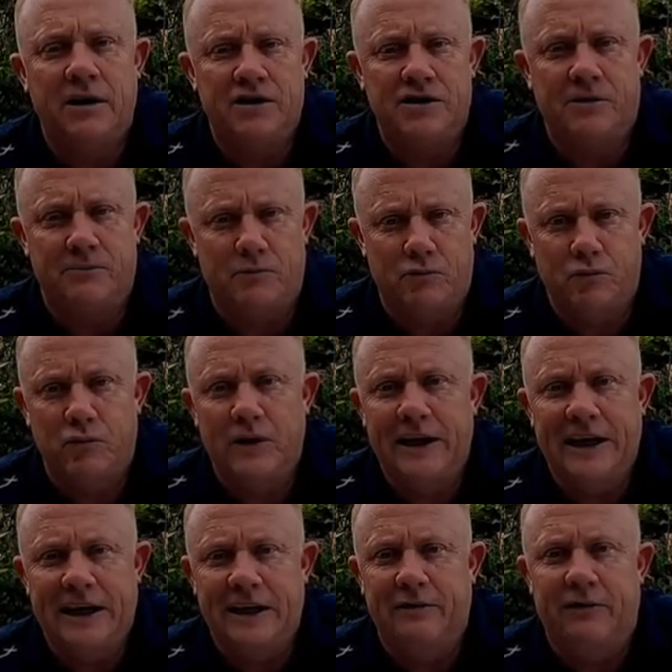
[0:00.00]
Some
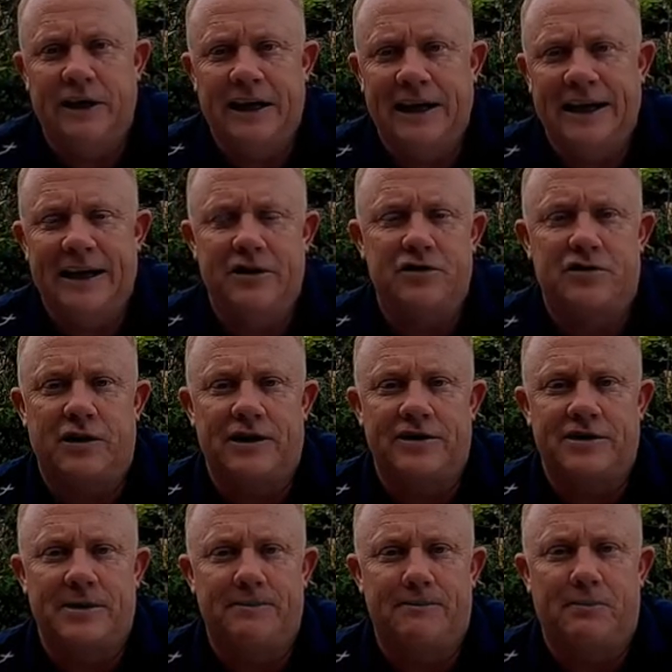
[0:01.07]
really, really
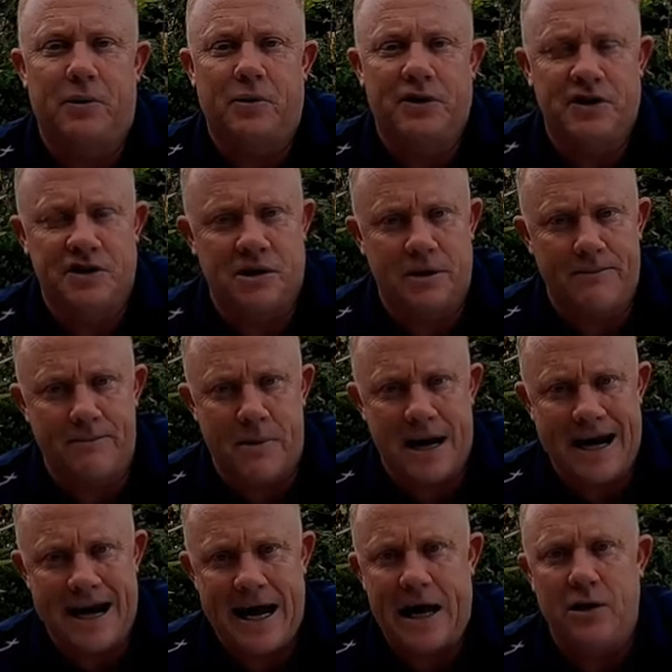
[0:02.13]
interesting points that
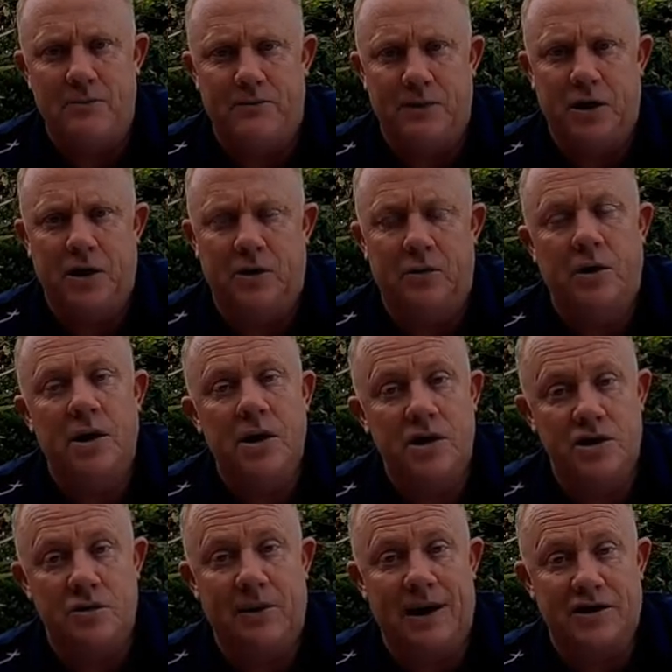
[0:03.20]
might help you
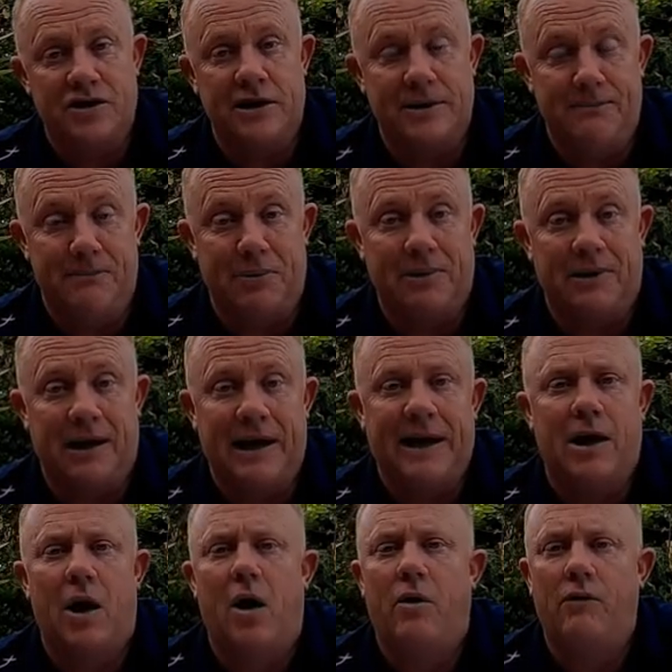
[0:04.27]
to actually
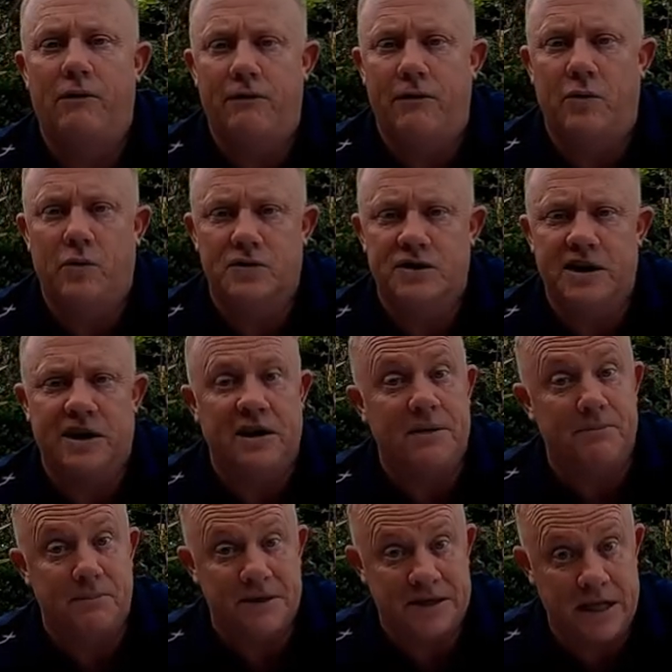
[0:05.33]
play hole 14
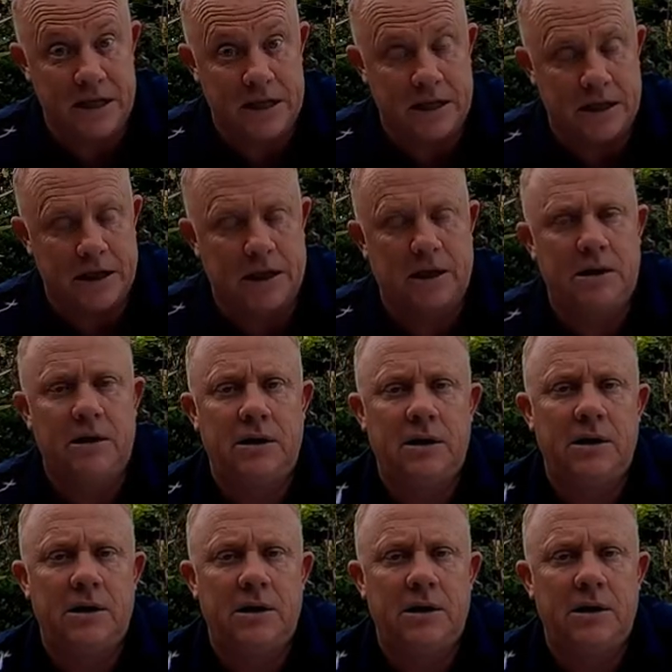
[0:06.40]
in particular